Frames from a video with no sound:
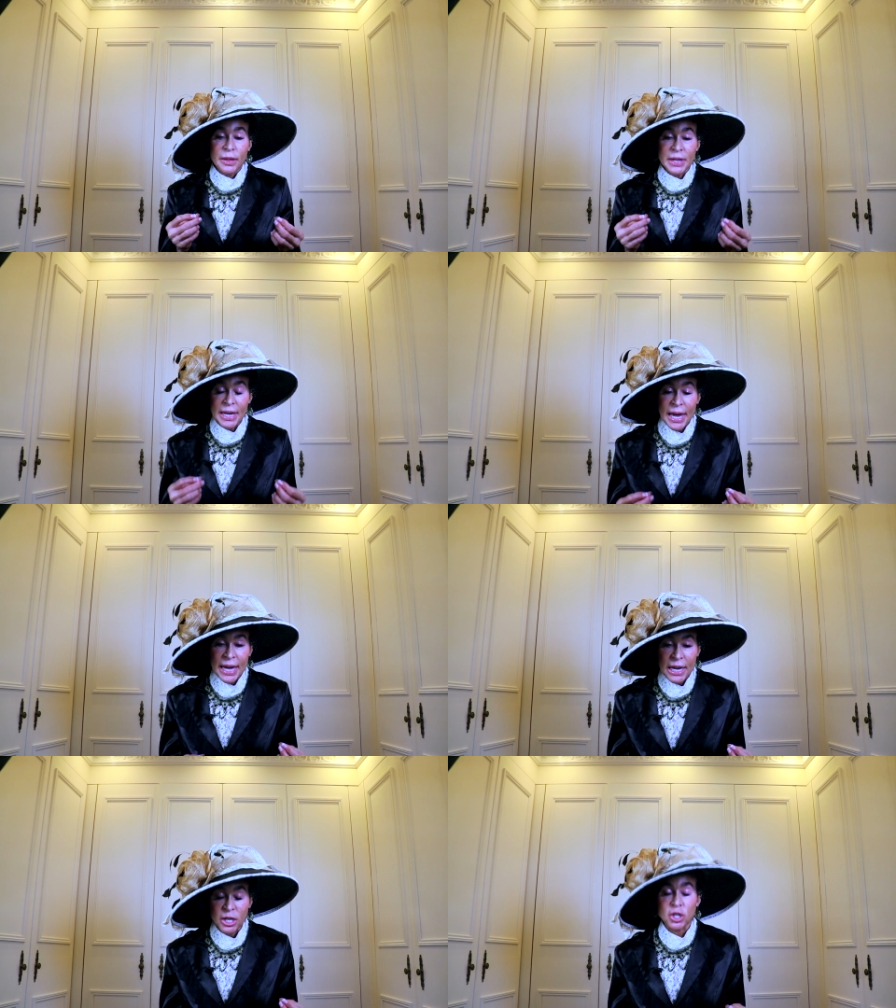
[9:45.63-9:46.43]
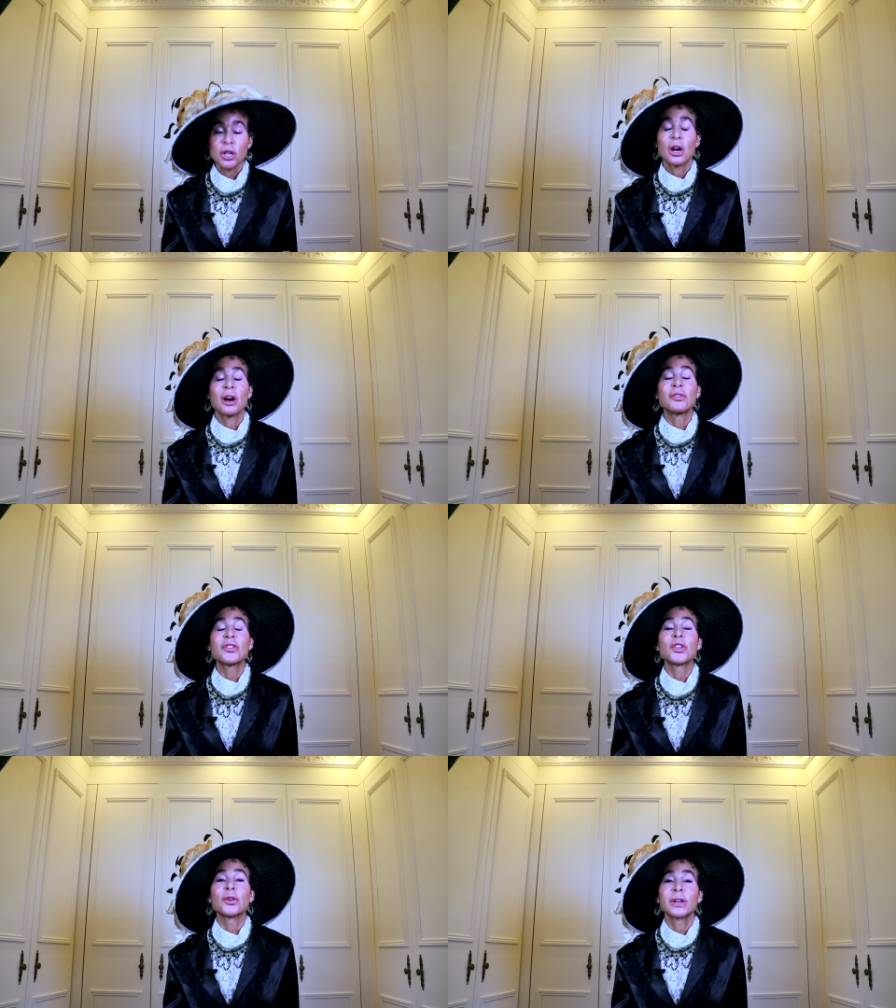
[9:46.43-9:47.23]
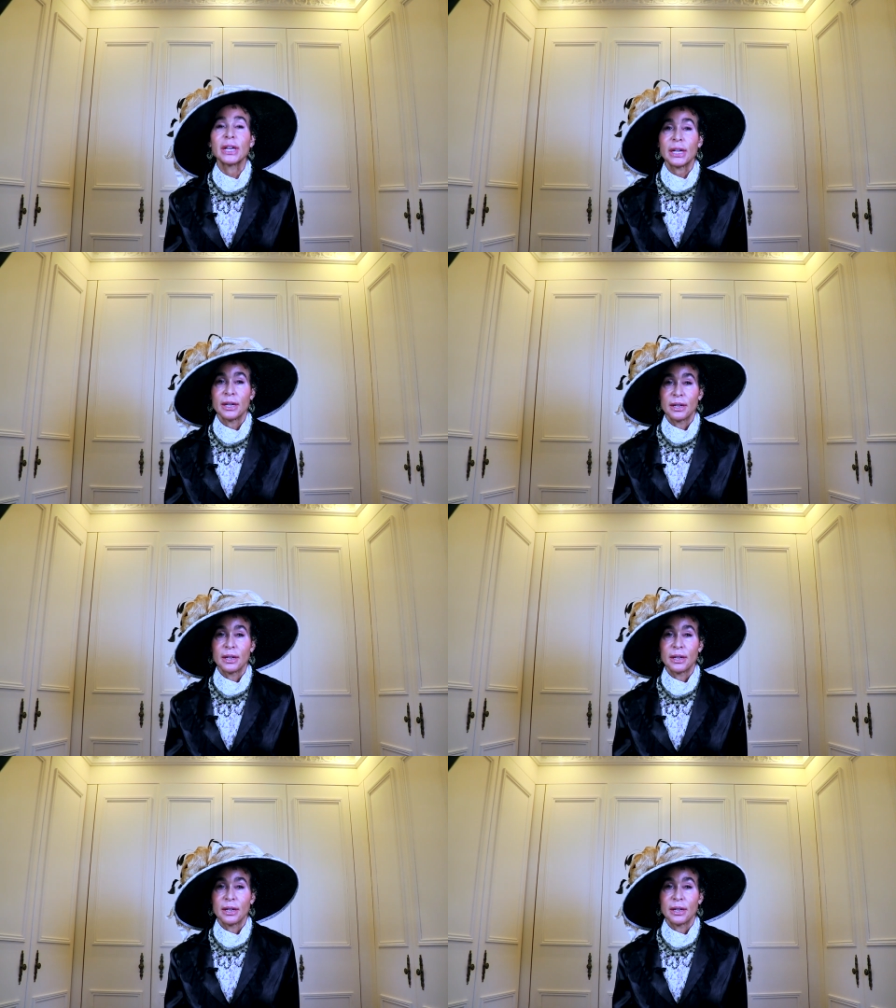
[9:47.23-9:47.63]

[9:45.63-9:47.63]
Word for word: the age of 30.